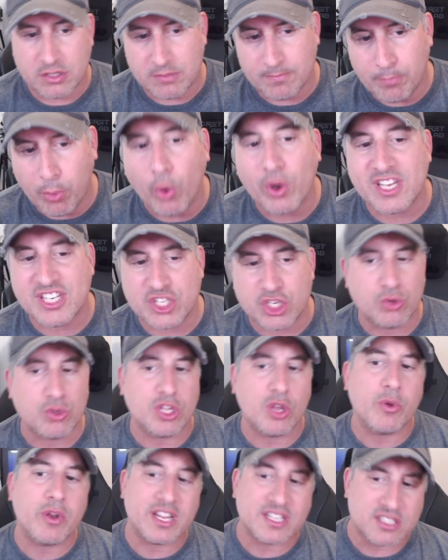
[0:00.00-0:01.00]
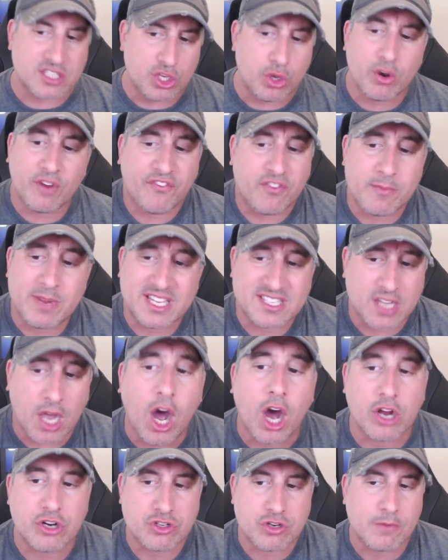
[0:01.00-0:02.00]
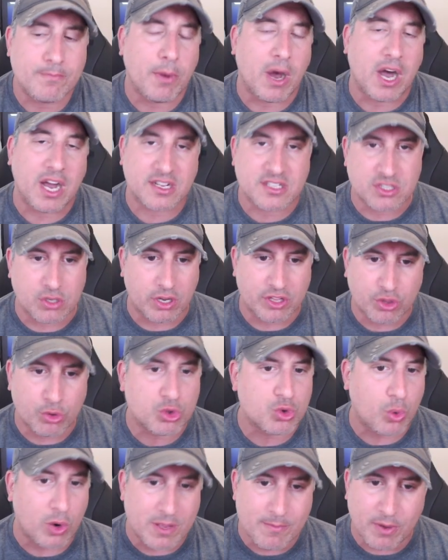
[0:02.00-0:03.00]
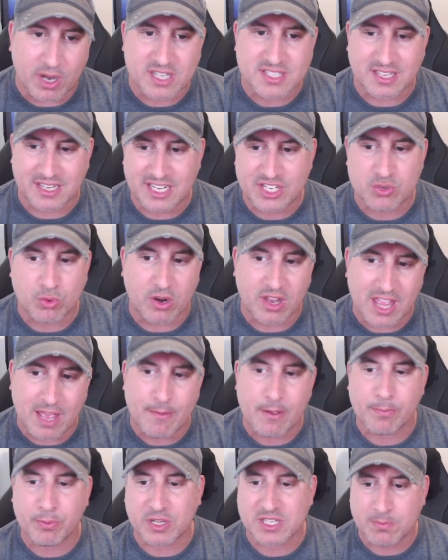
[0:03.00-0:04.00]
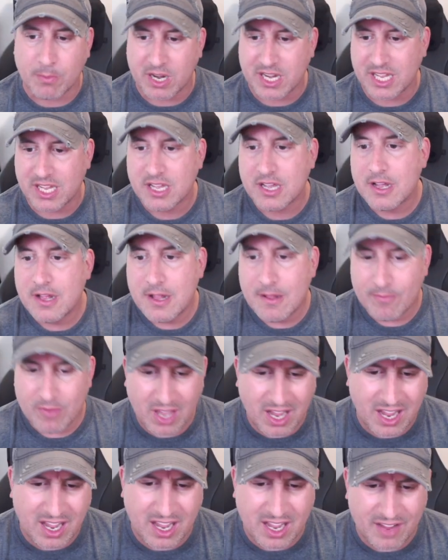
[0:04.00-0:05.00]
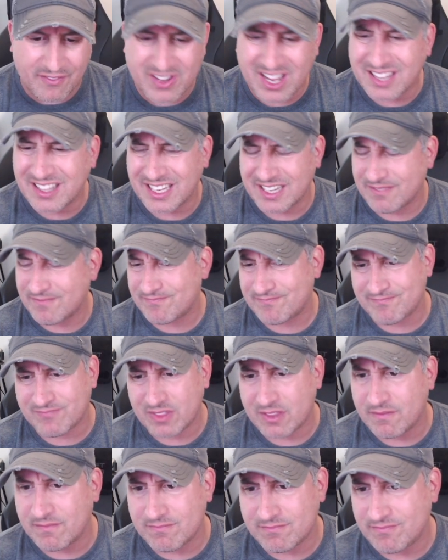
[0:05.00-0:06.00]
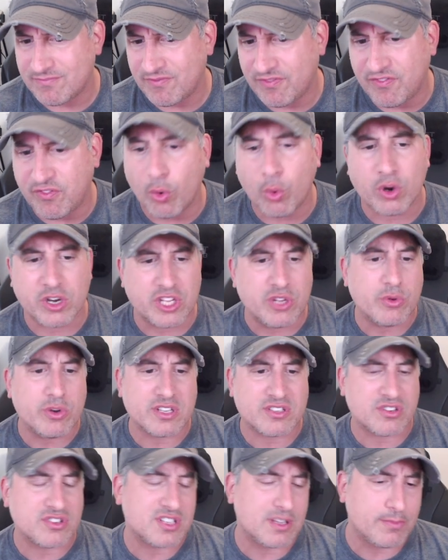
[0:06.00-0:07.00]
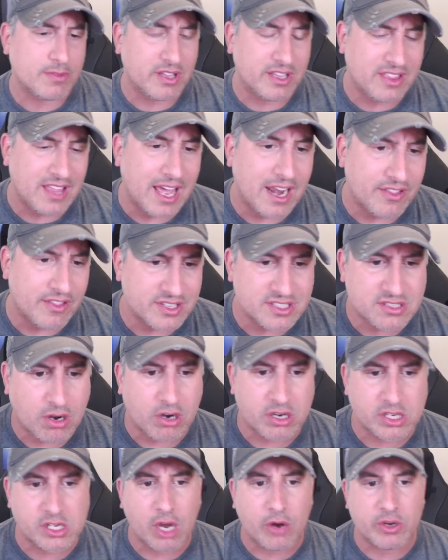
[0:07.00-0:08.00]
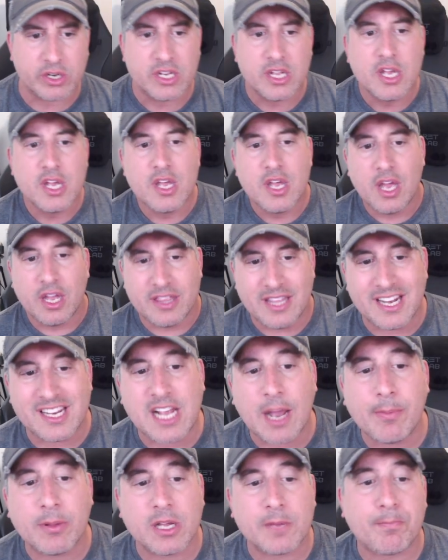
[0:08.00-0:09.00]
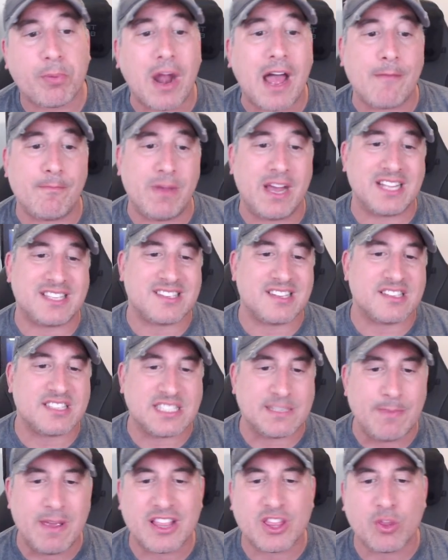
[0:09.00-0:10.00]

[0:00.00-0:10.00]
0.2 units. Unit for me is 100 bucks. So I threw 20 bucks on each one of them at plus money. Uh, I've got like four units or something like that on this card going. Then a couple of prop bets. Smith